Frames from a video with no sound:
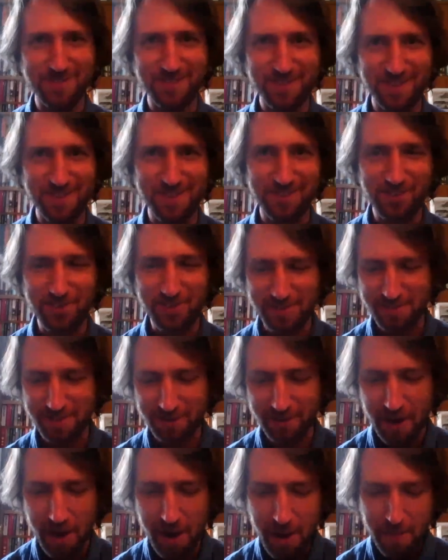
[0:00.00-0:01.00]
increasing.
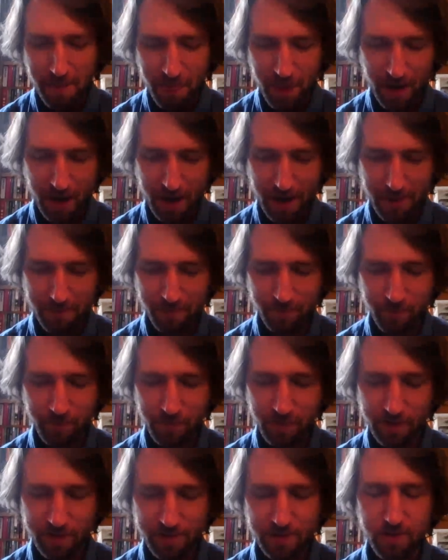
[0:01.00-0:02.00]

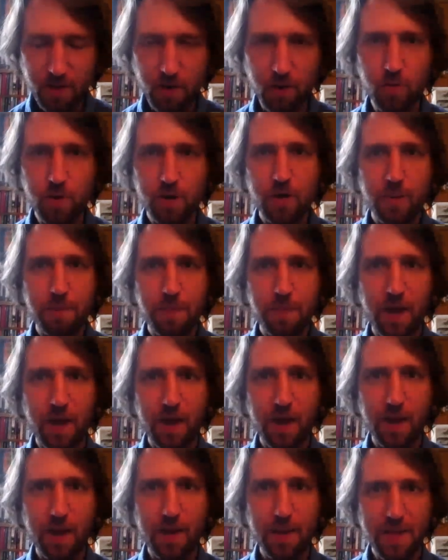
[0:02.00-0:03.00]
And
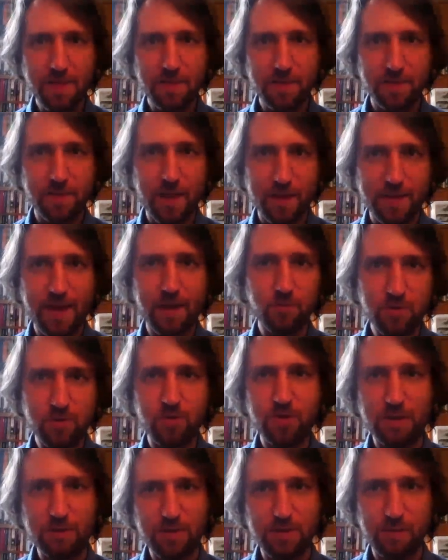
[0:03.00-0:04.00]
that was
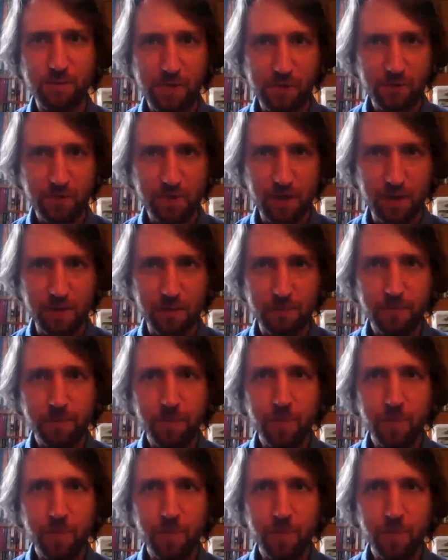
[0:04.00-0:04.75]
2015.